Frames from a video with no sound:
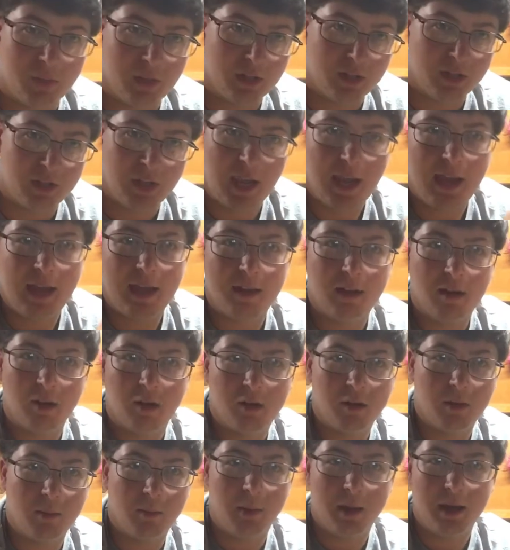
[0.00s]
shad
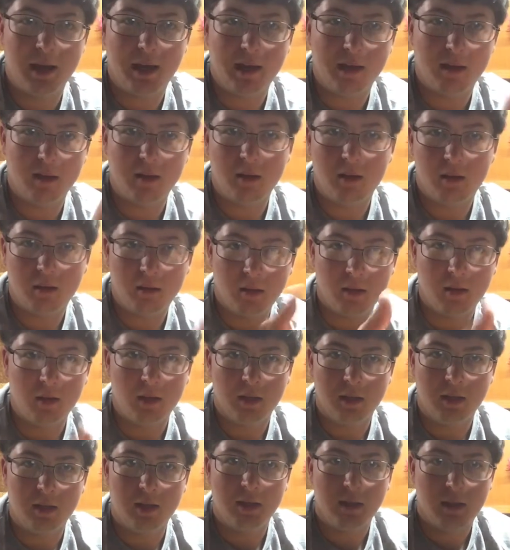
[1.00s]
on a bed.
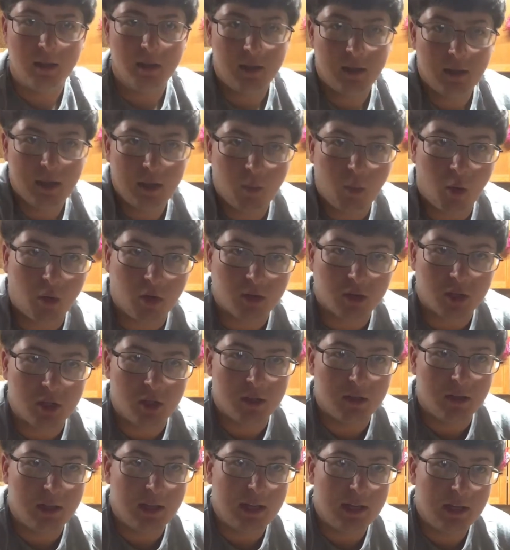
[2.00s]
Works
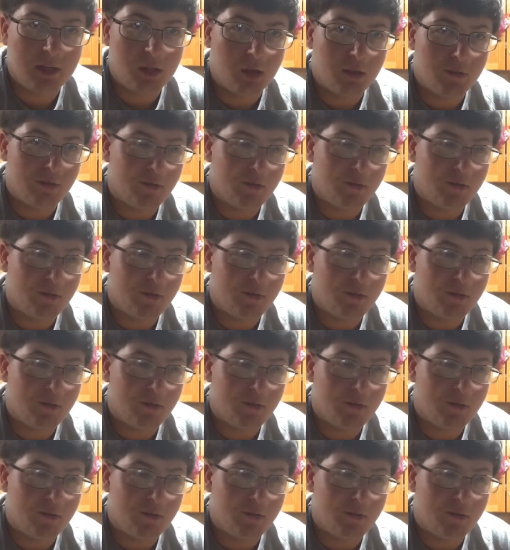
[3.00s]
good then. You